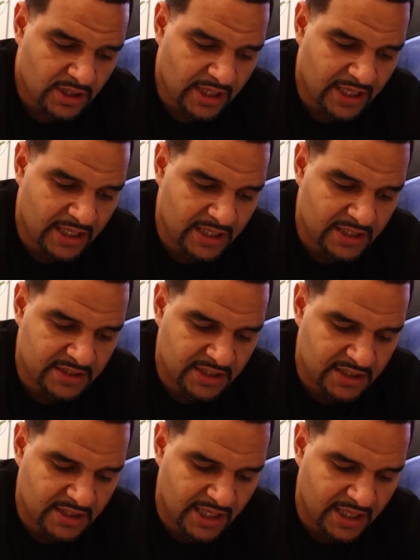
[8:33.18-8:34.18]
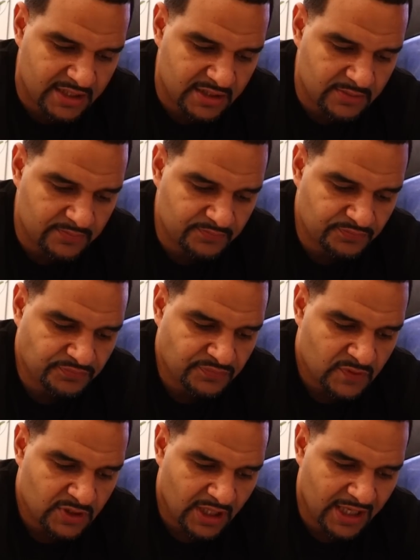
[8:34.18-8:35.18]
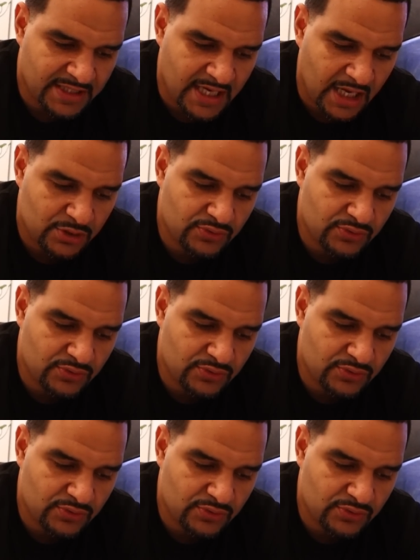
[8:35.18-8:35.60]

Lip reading: and hit edit. And now